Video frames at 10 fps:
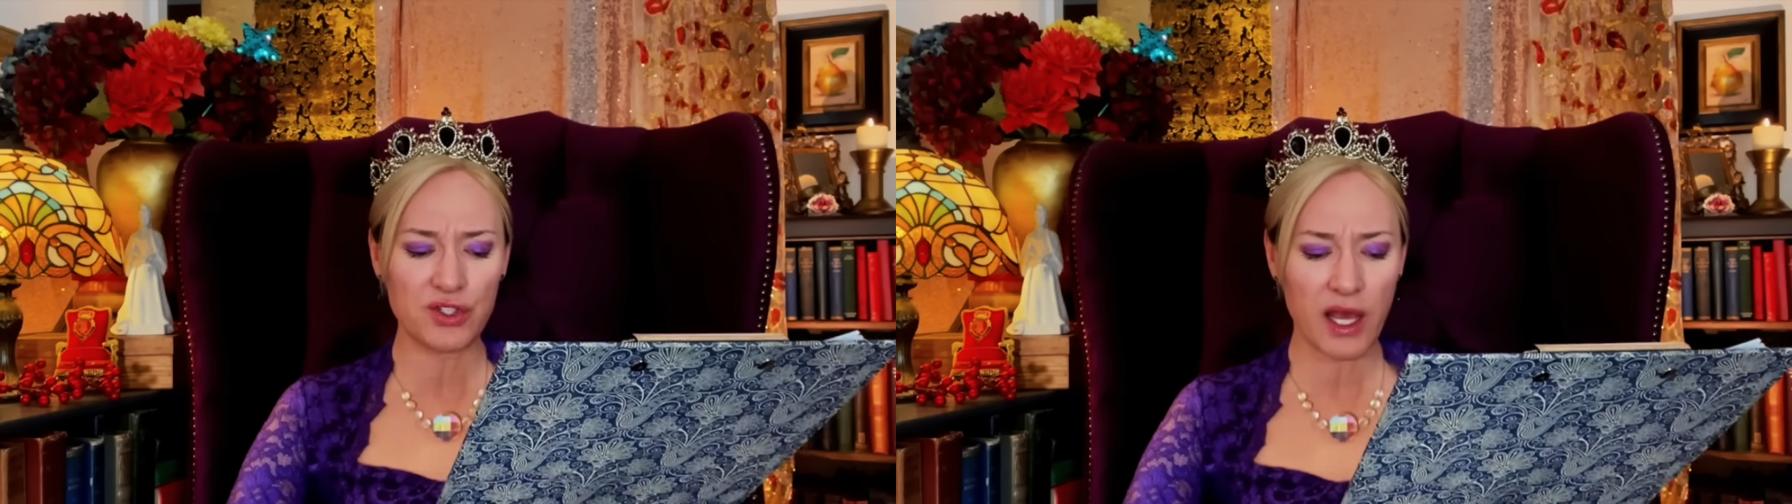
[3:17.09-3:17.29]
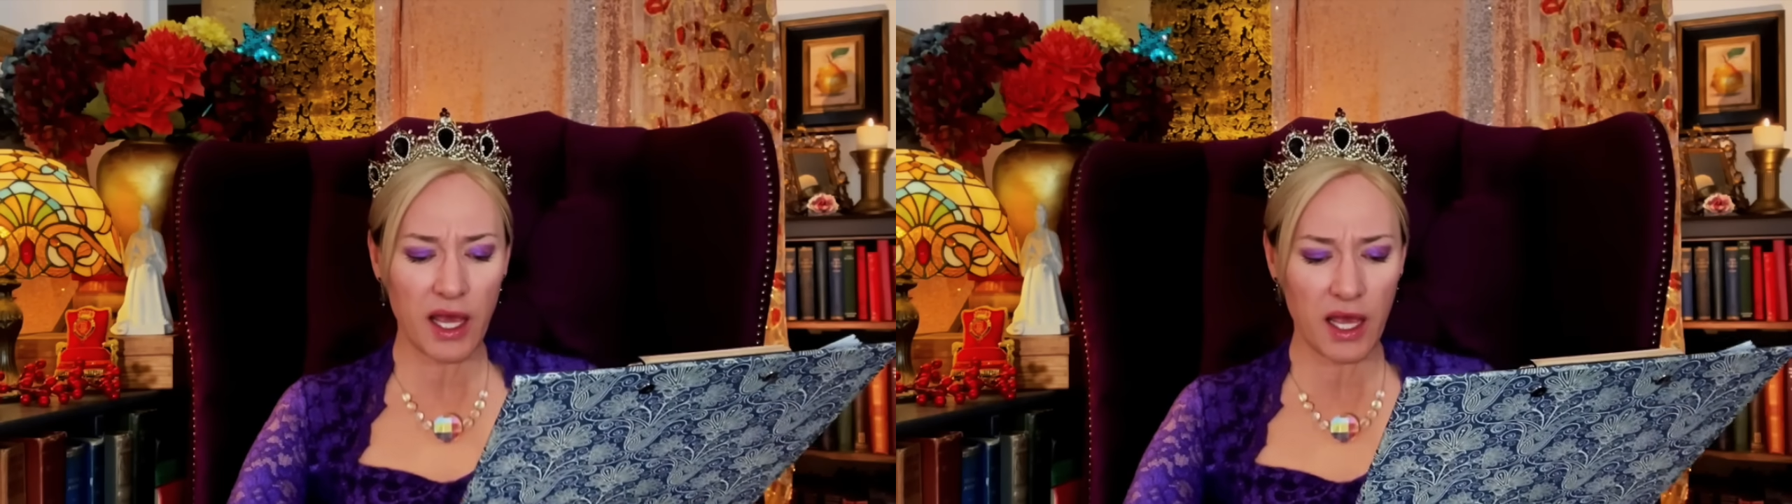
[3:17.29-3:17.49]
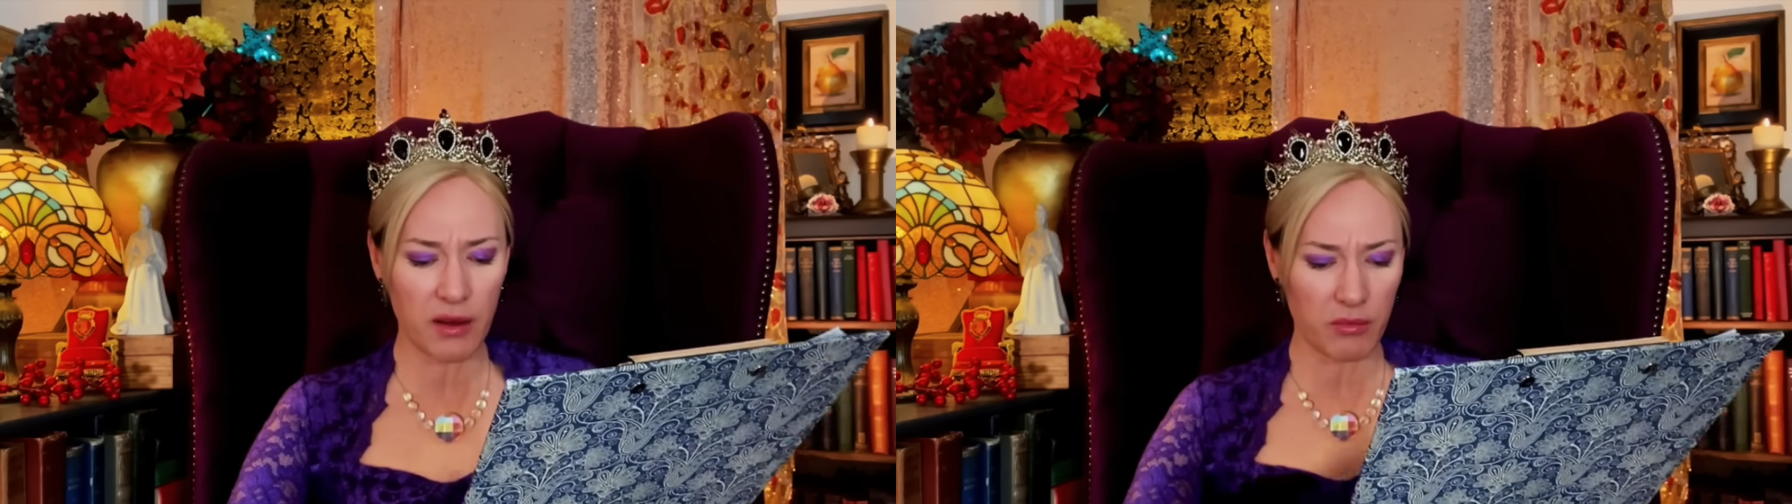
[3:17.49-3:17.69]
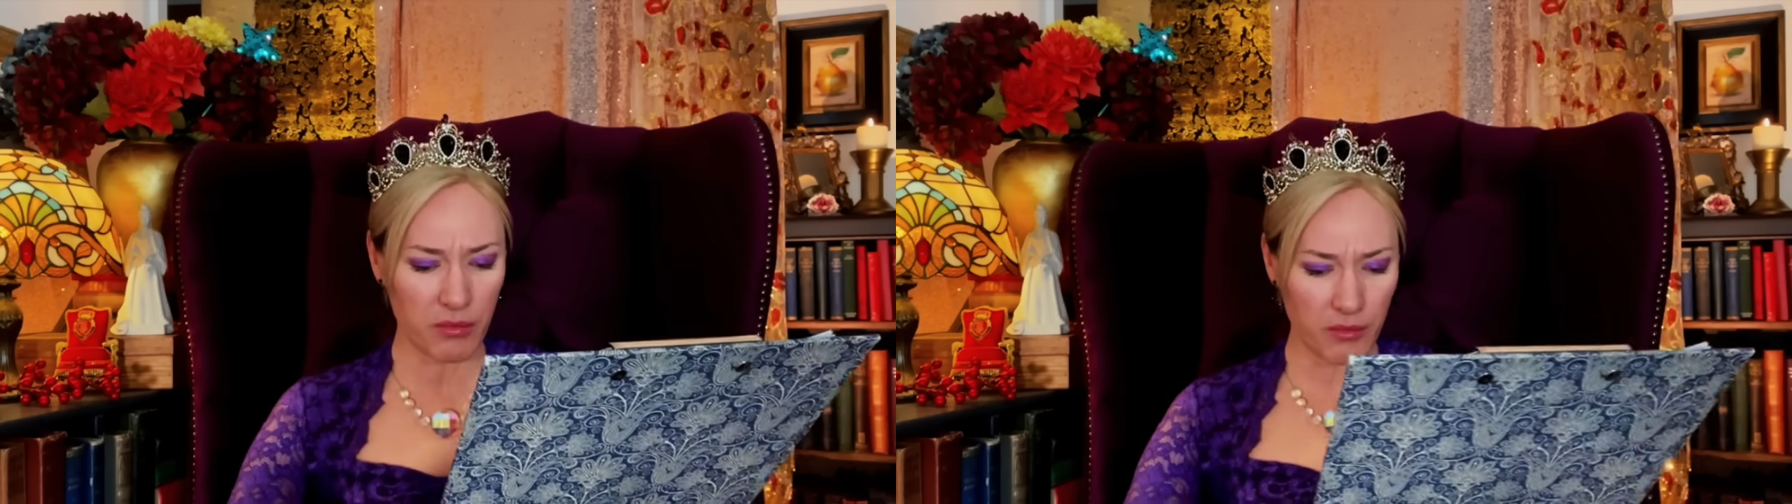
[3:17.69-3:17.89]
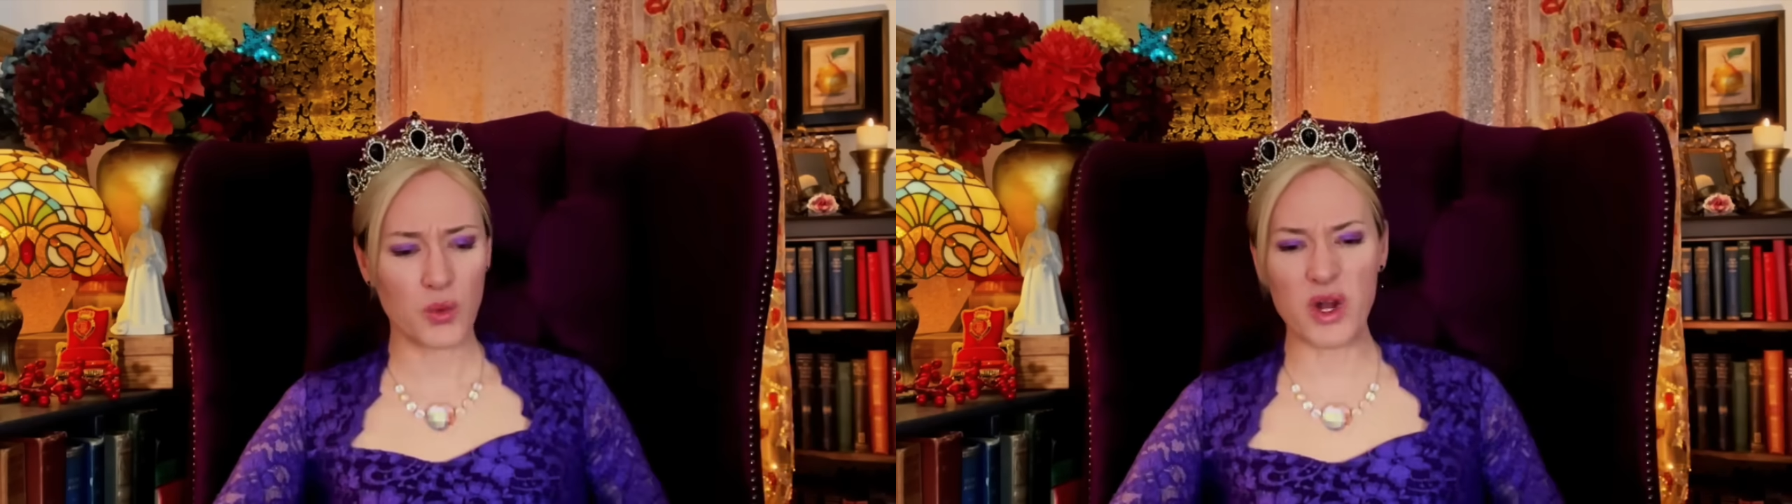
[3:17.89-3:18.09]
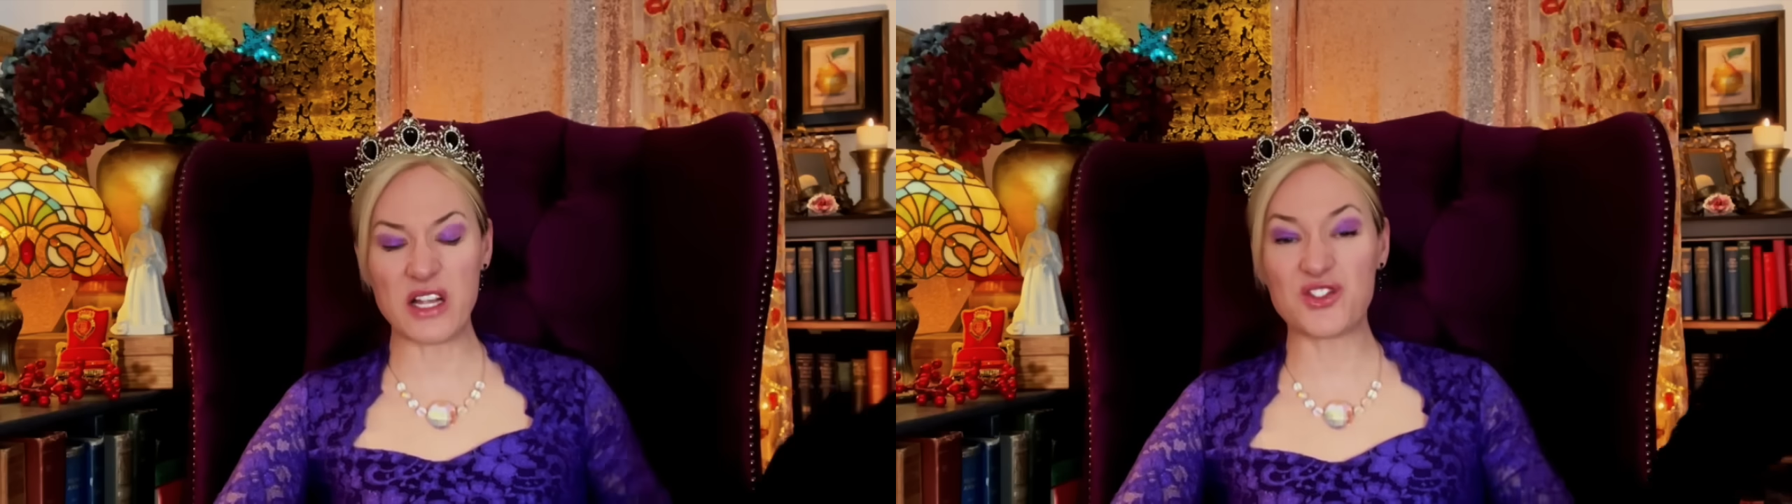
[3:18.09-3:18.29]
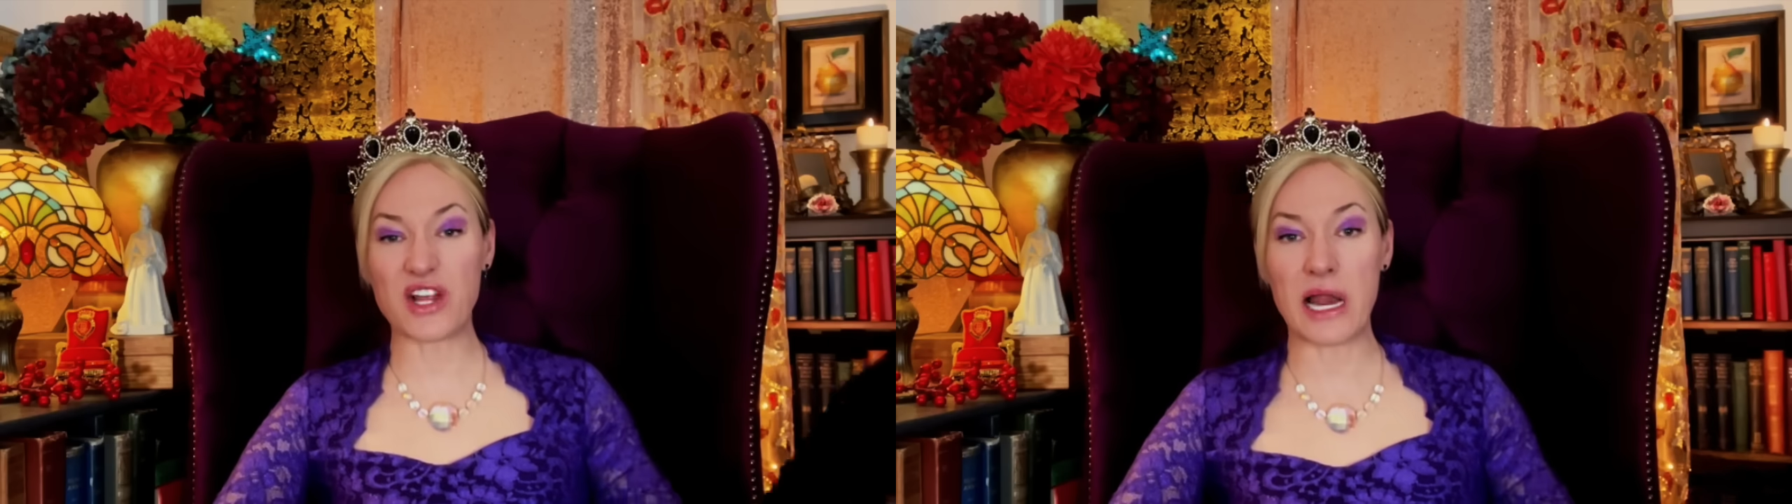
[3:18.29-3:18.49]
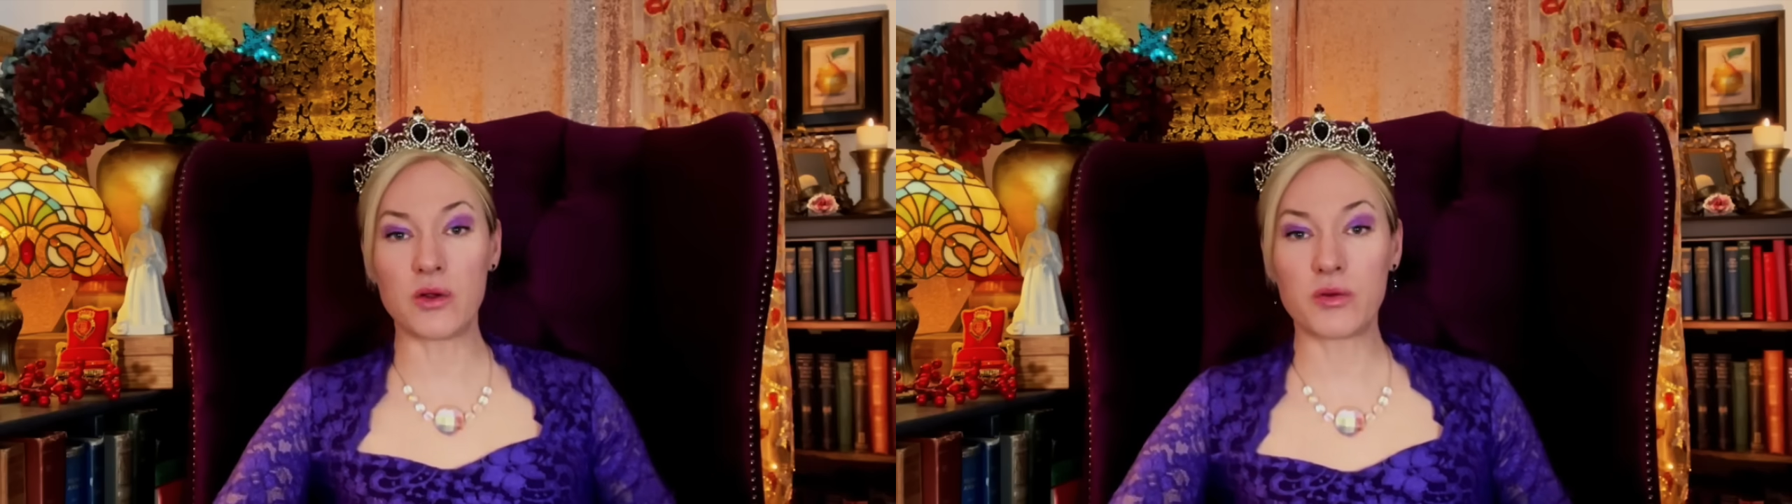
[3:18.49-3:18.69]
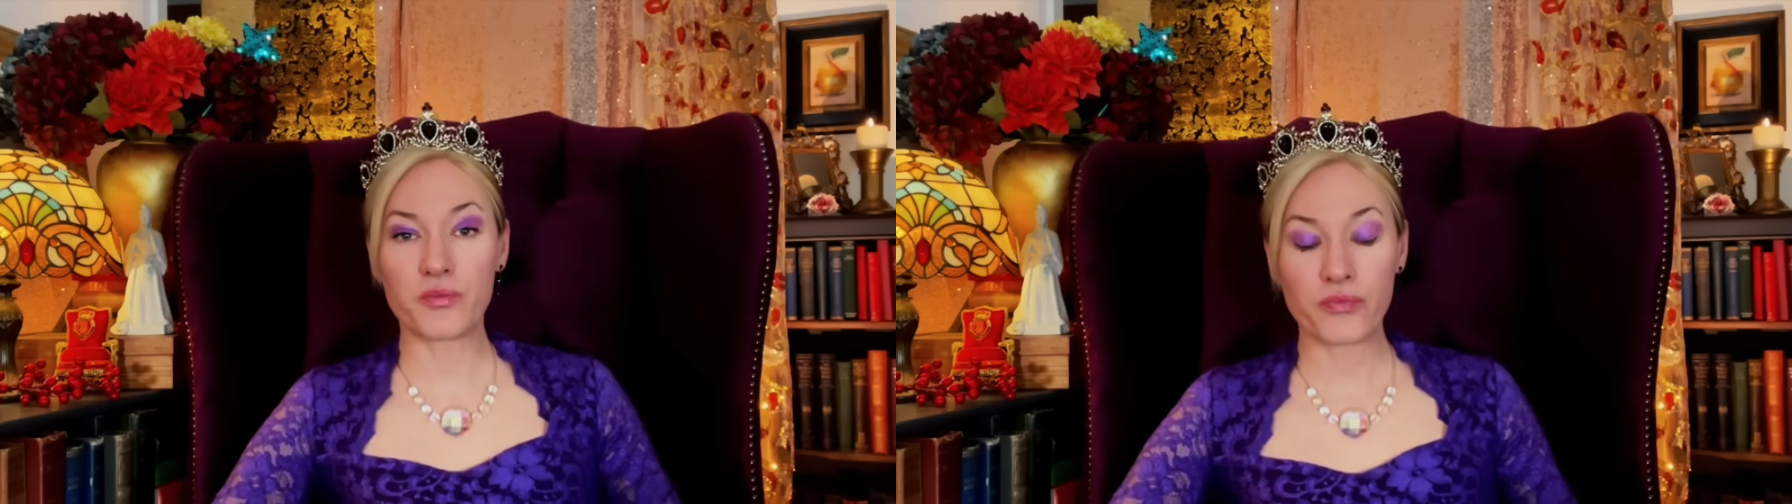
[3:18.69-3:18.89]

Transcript: team. Word salad.